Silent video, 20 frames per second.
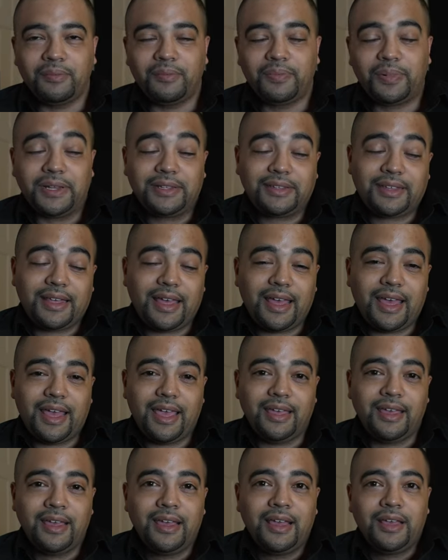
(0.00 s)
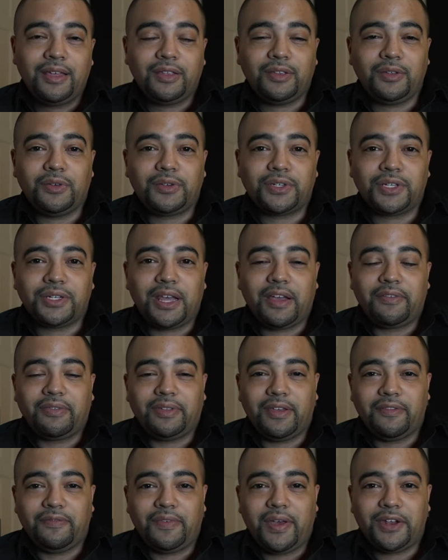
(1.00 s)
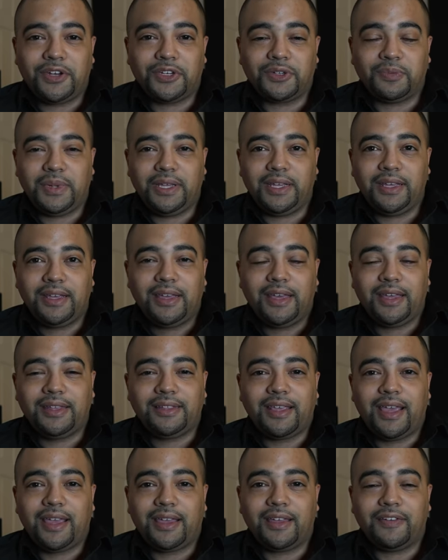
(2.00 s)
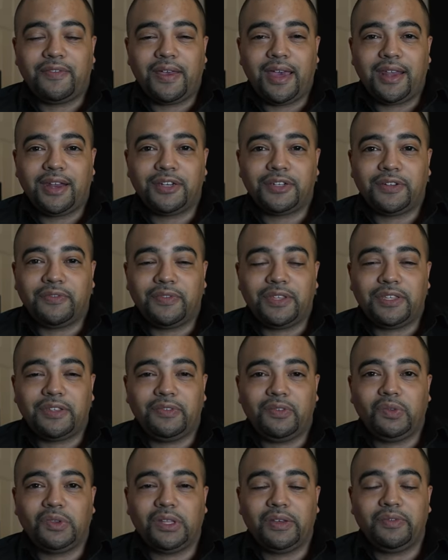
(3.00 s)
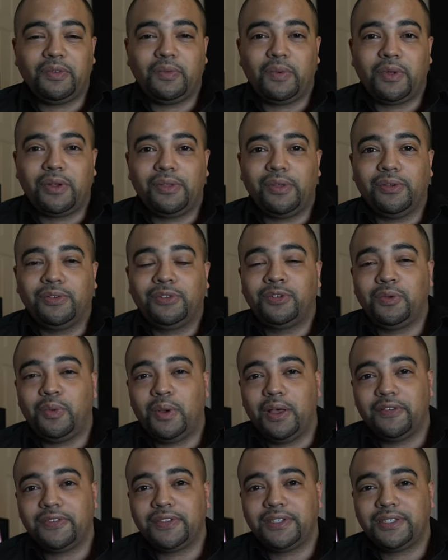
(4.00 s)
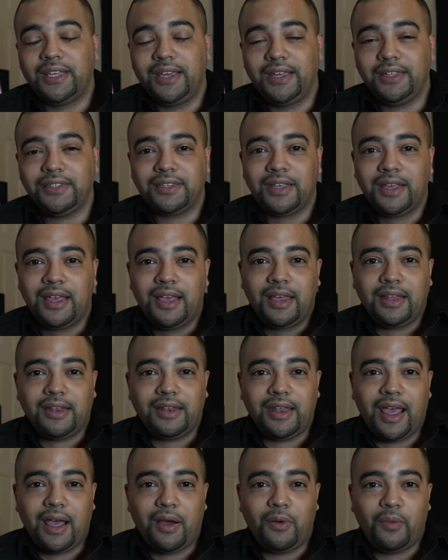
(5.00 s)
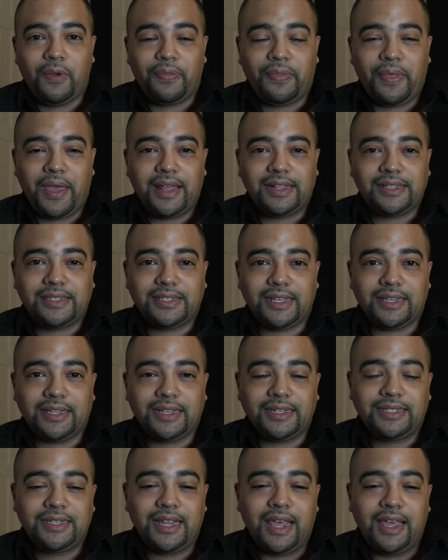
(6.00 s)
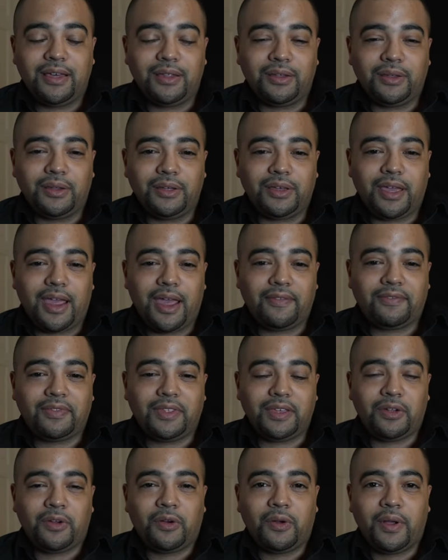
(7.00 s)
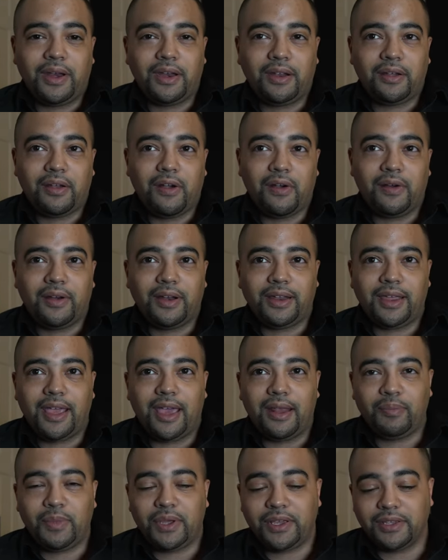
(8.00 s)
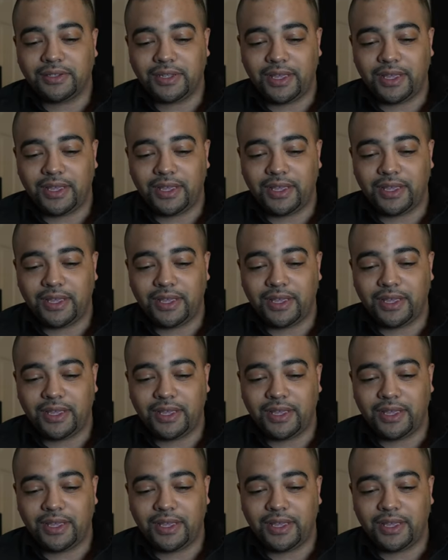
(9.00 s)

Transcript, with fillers: But uh, hey, you should definitely avenge me and take advantage of this if you live in one of those twelve states. Now, with that said, let's take a look at the credit card again, because